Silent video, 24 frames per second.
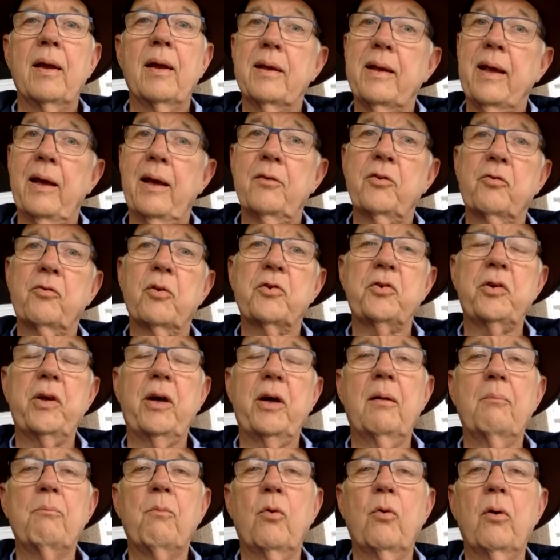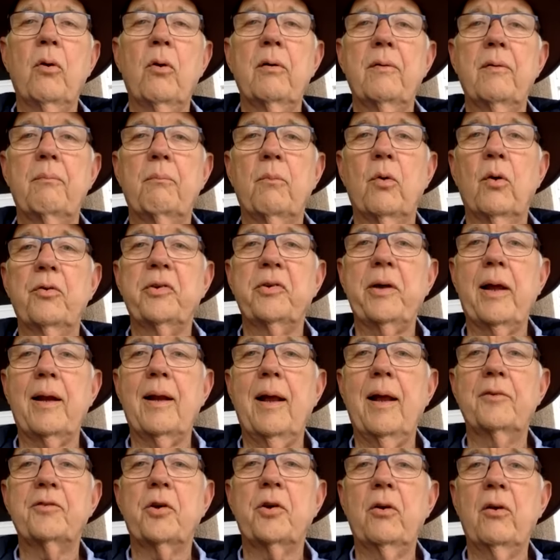yes, Rochelle, more
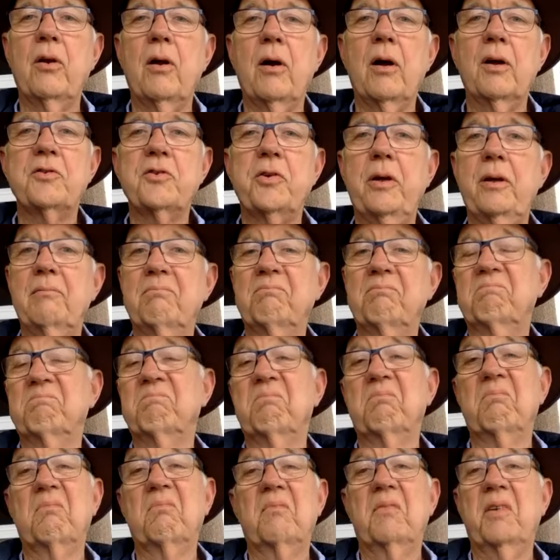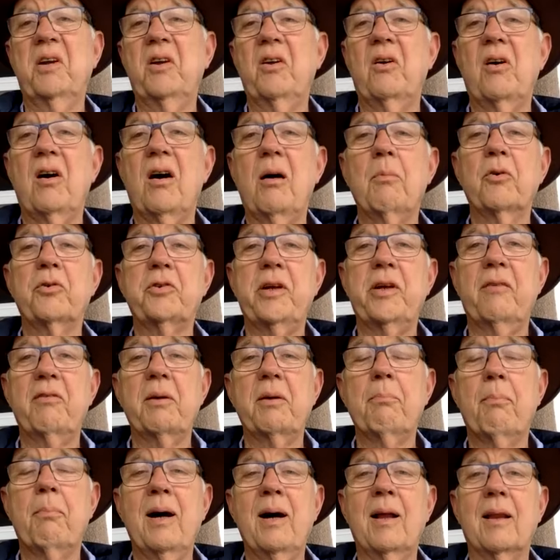satellites are launching, you know, almost
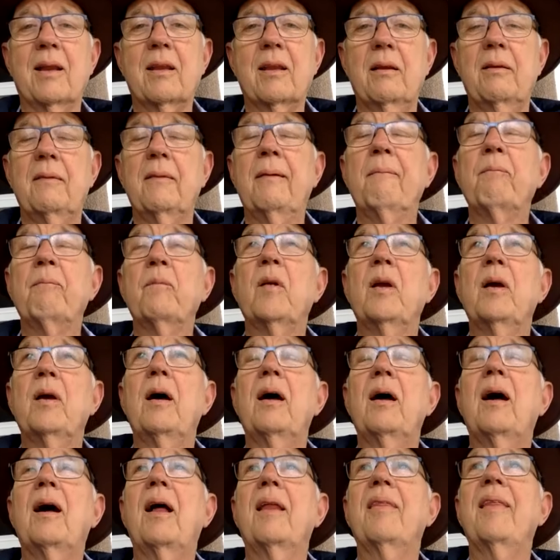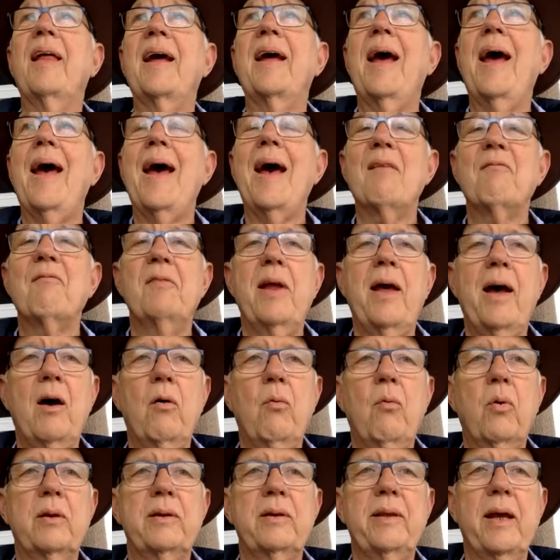every month. They have
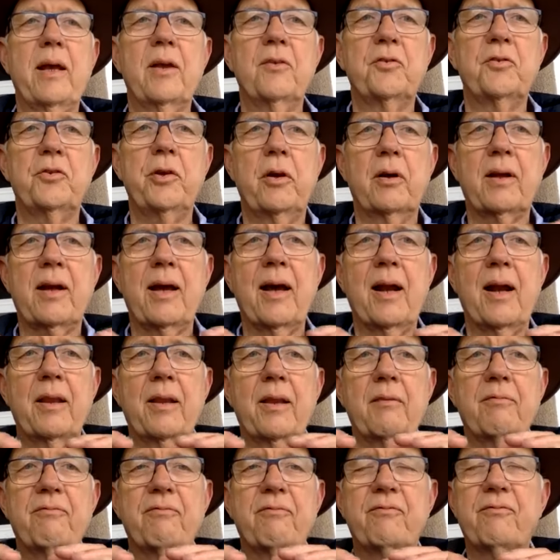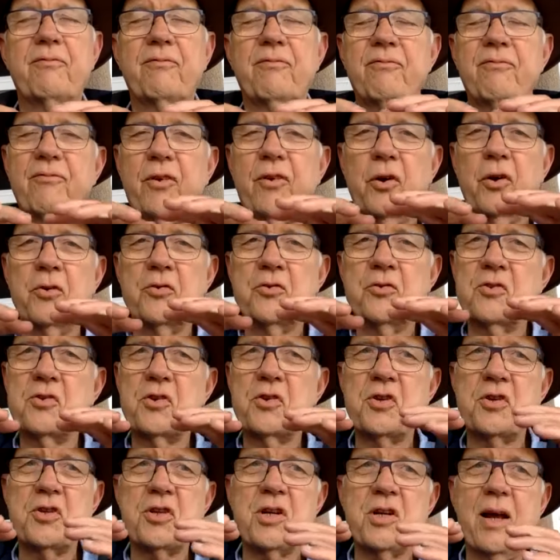now what they consider kind of the first
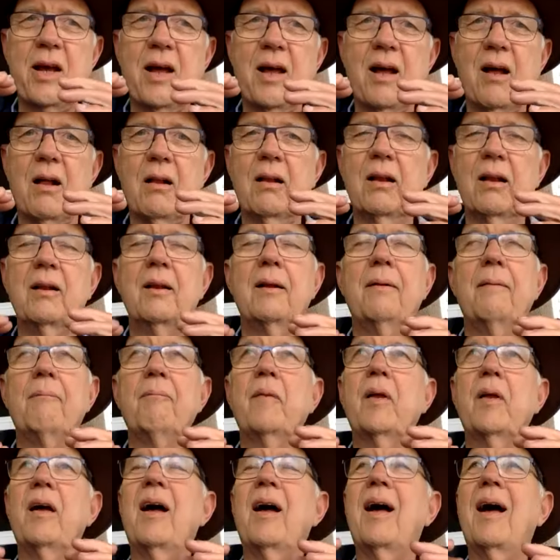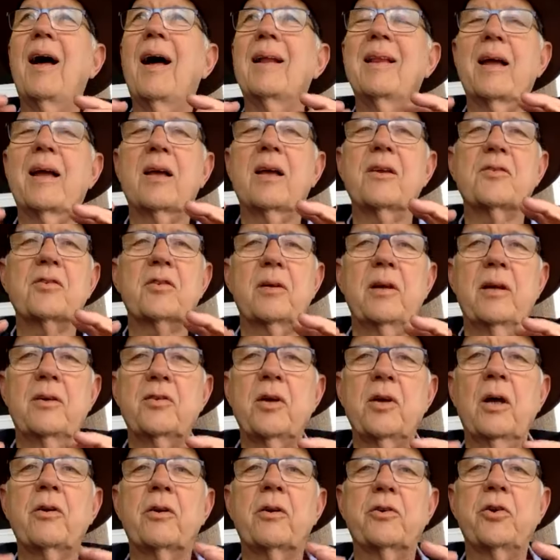shell. I think
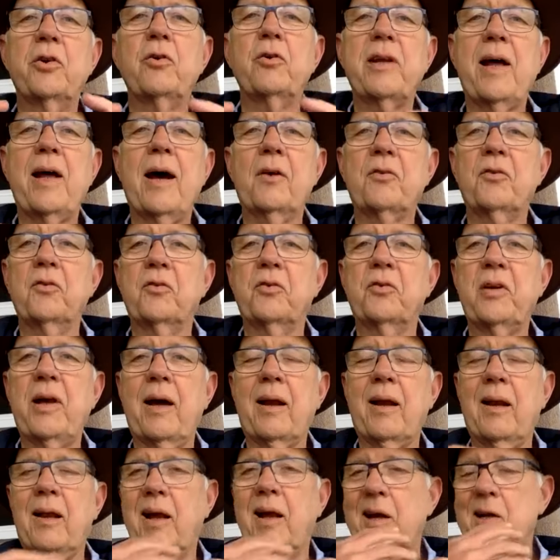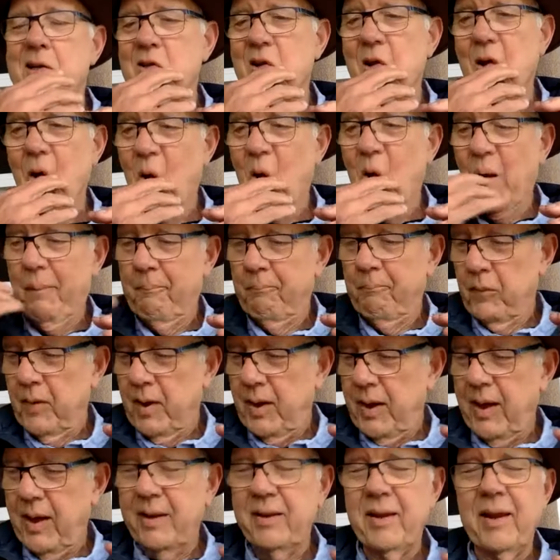it's under 2,000 satellites.
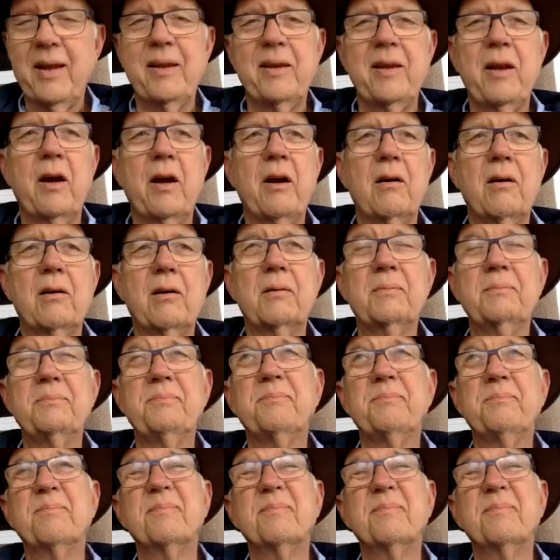And then they're